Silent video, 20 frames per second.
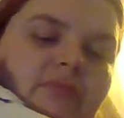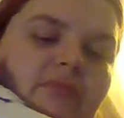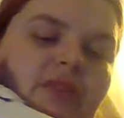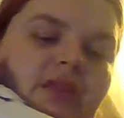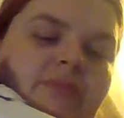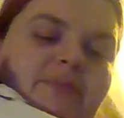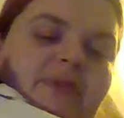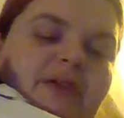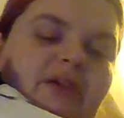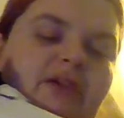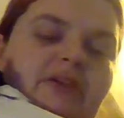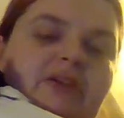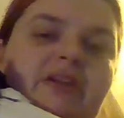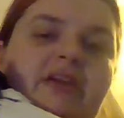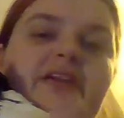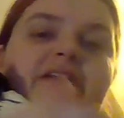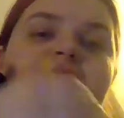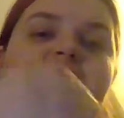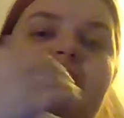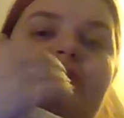it'd be a good
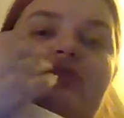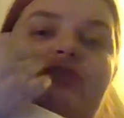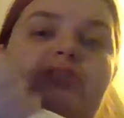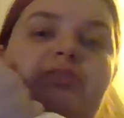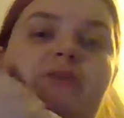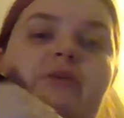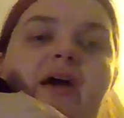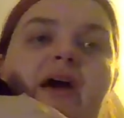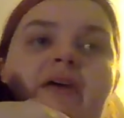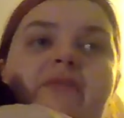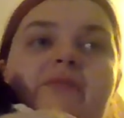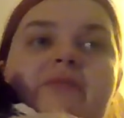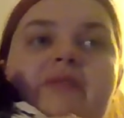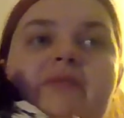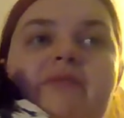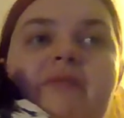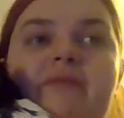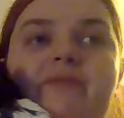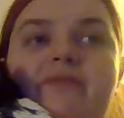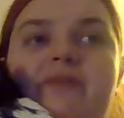idea to have one
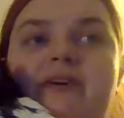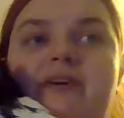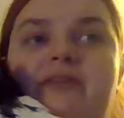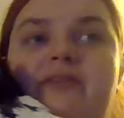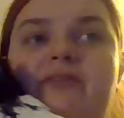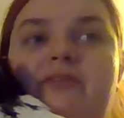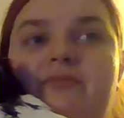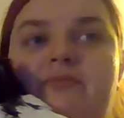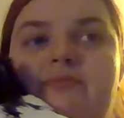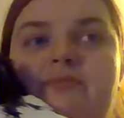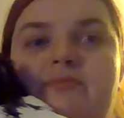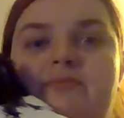of them fixed.